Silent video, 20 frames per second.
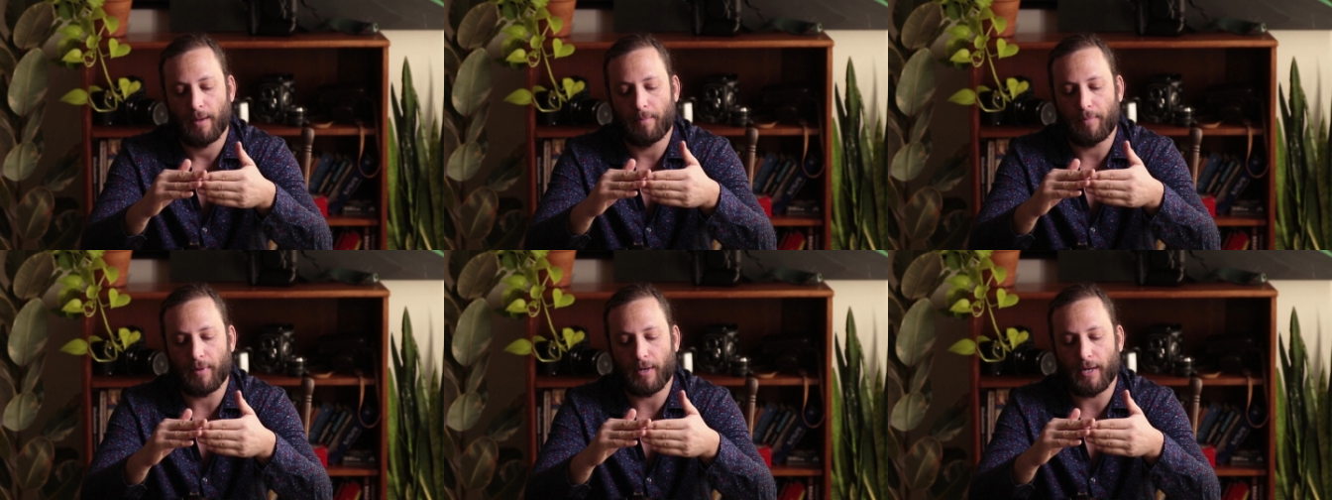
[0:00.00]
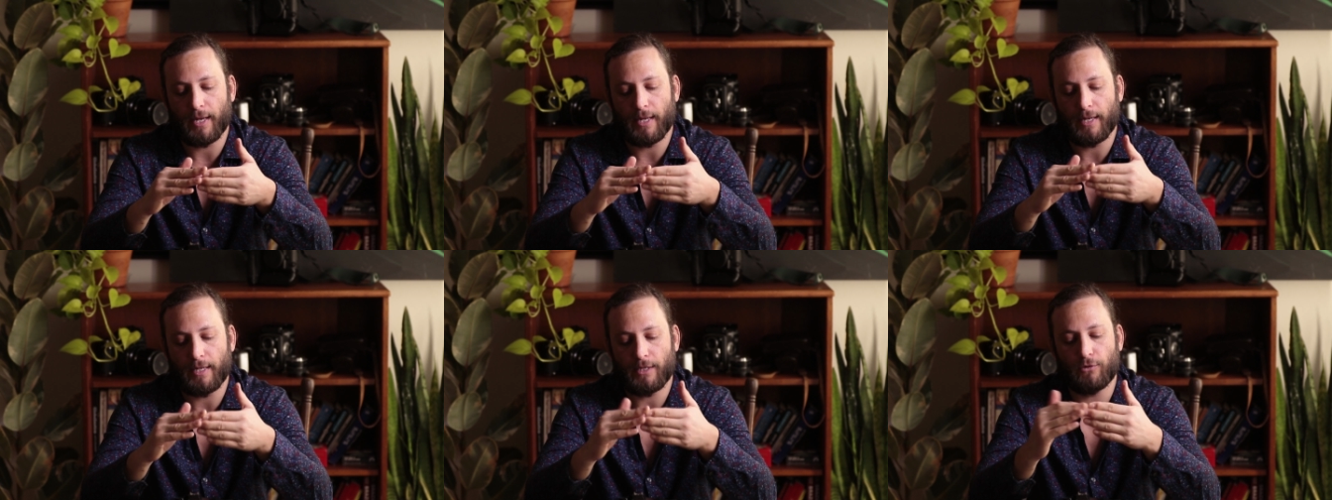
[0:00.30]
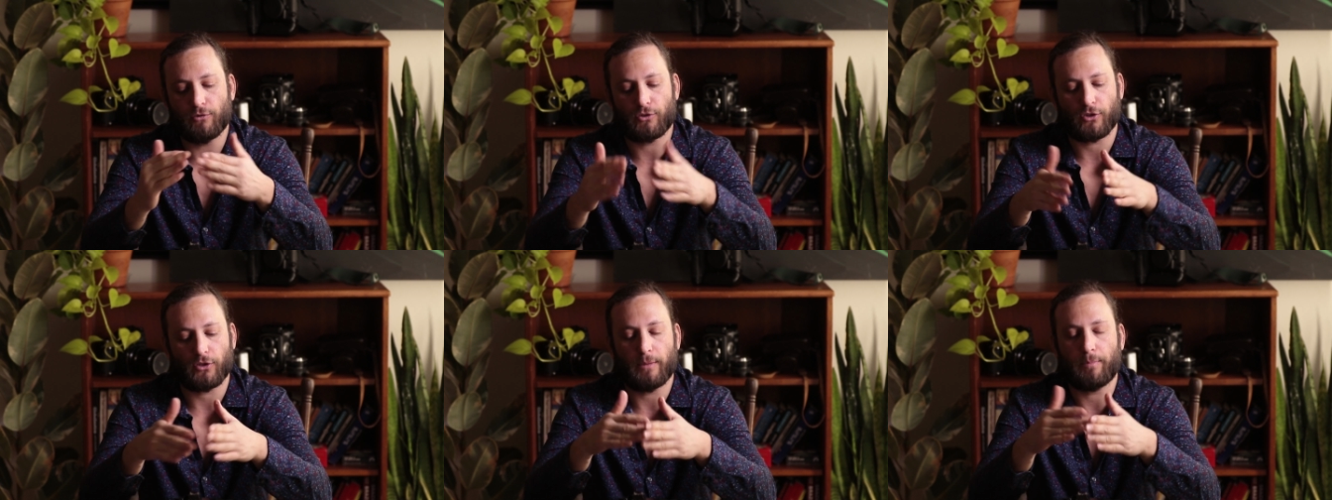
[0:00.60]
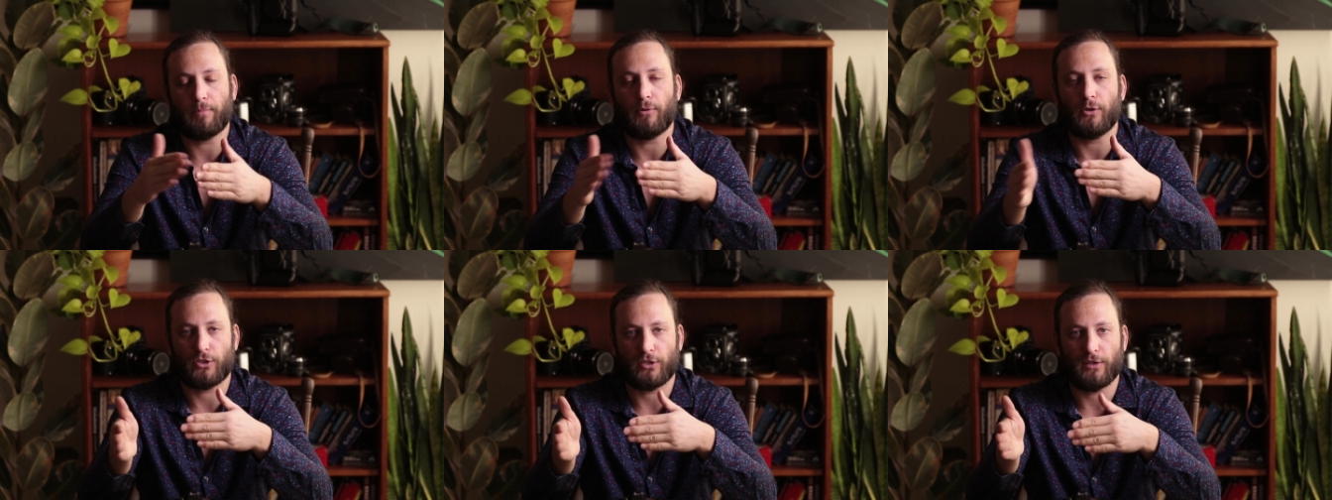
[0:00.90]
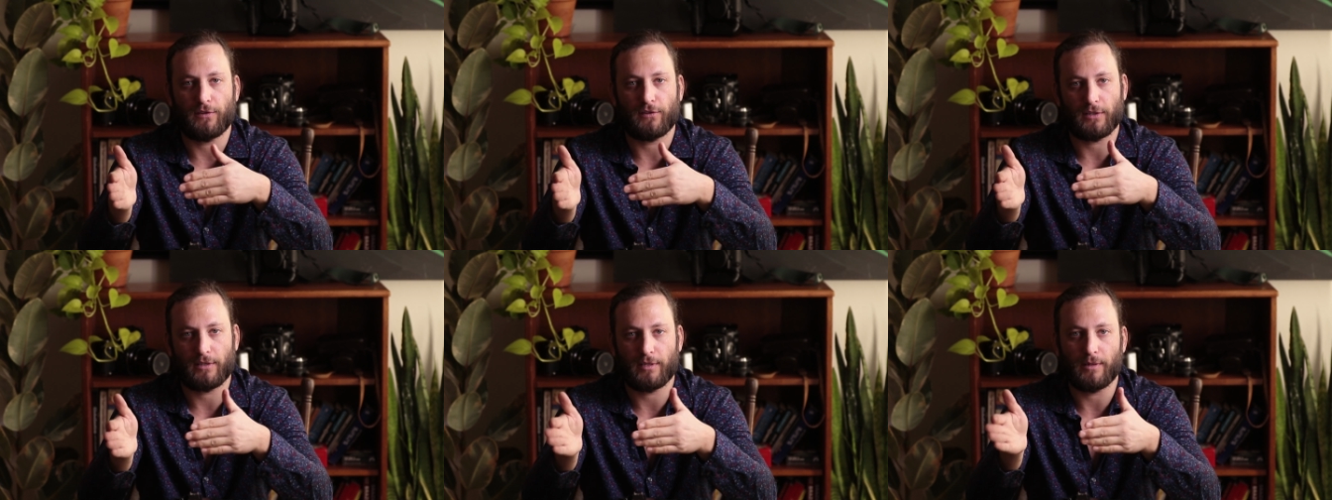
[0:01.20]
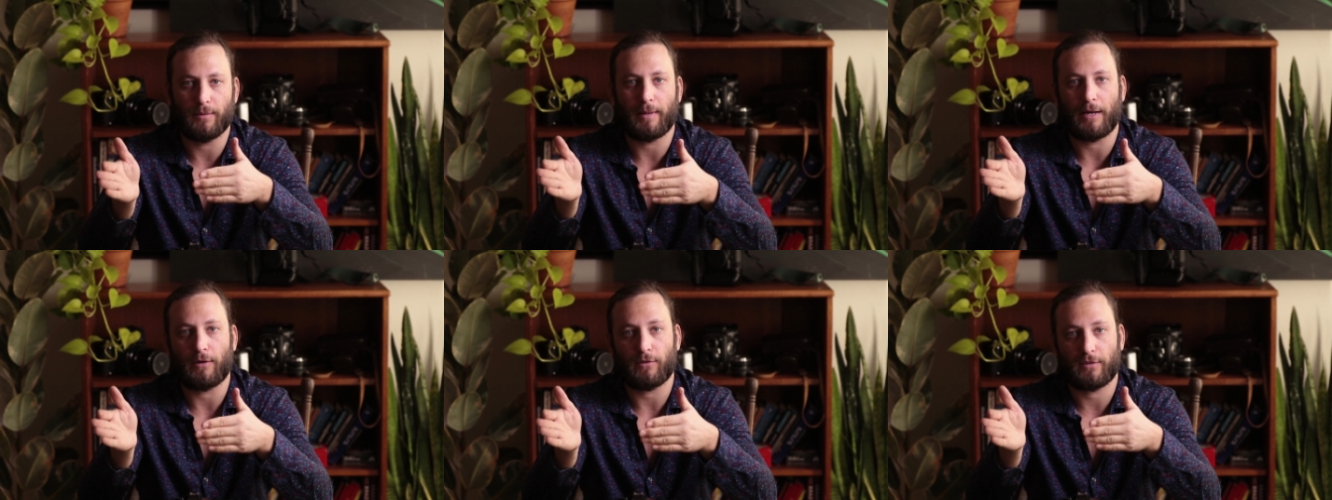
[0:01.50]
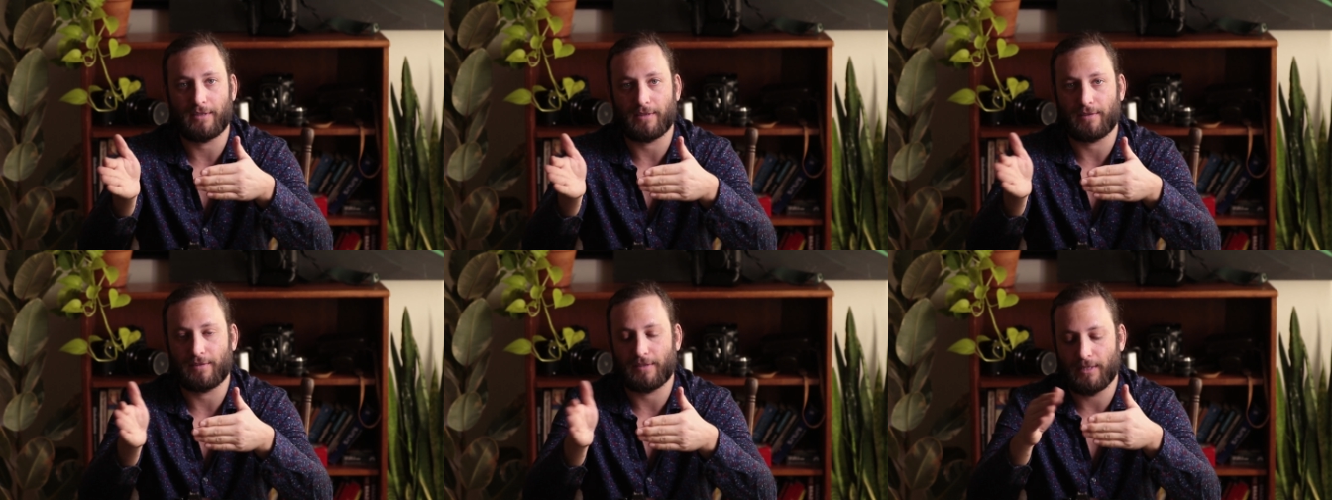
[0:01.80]
but it usually pushes it to about
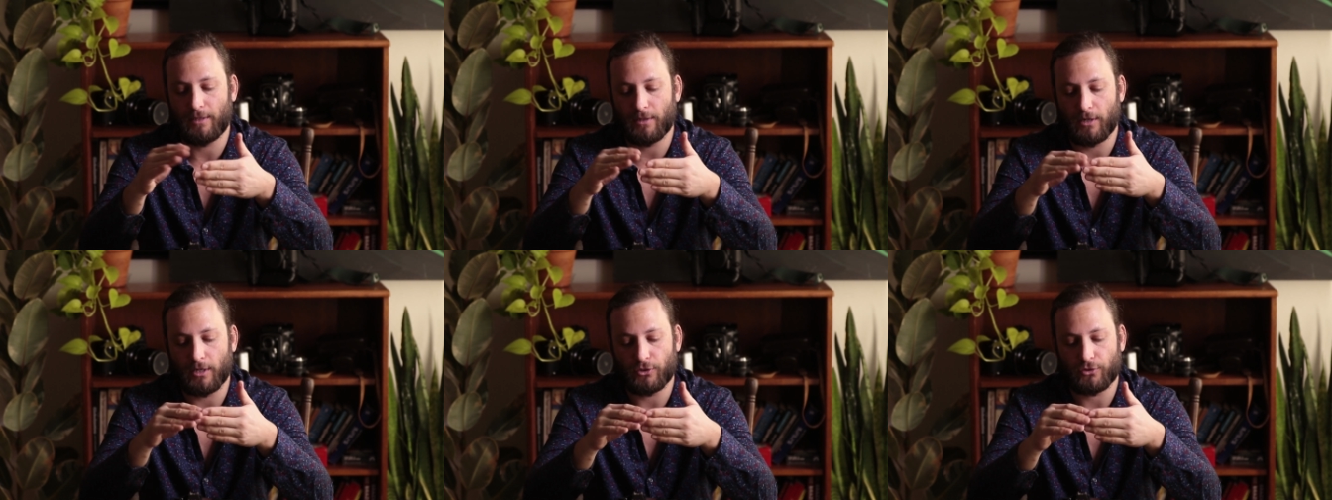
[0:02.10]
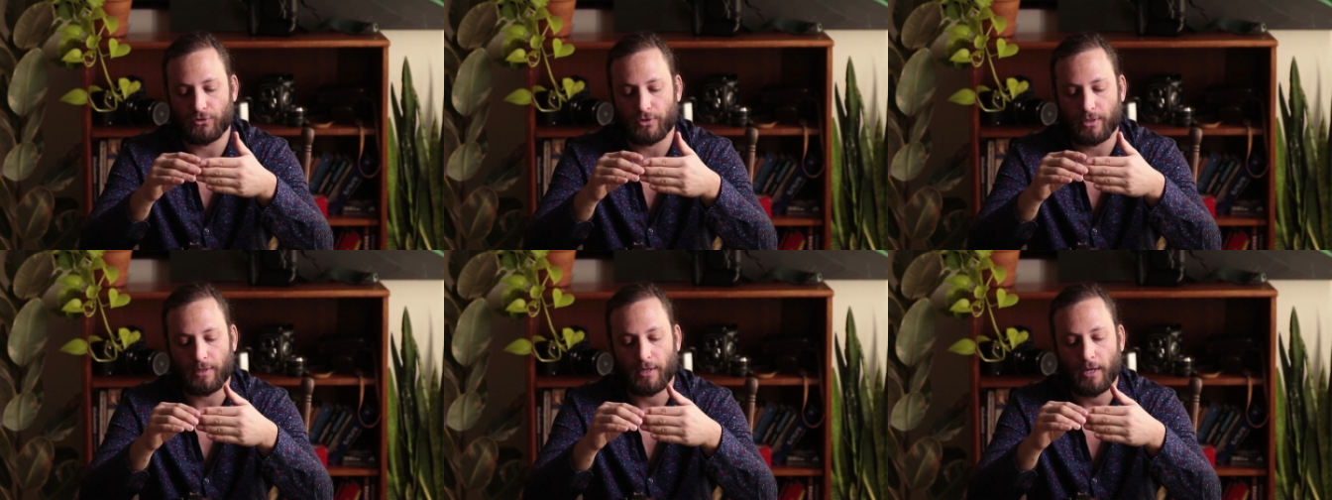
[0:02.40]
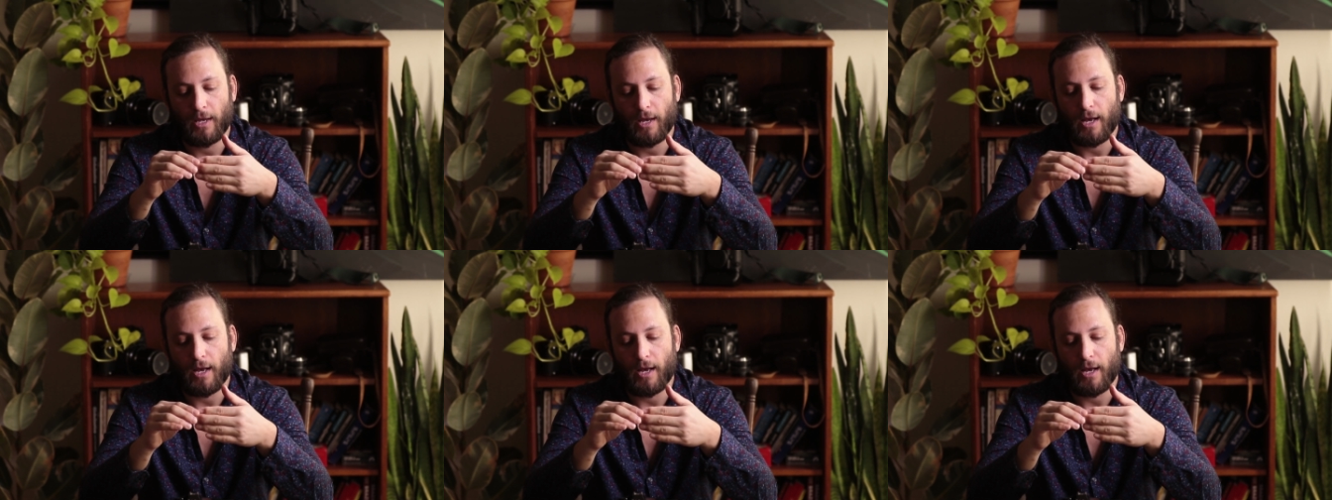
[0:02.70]
1600.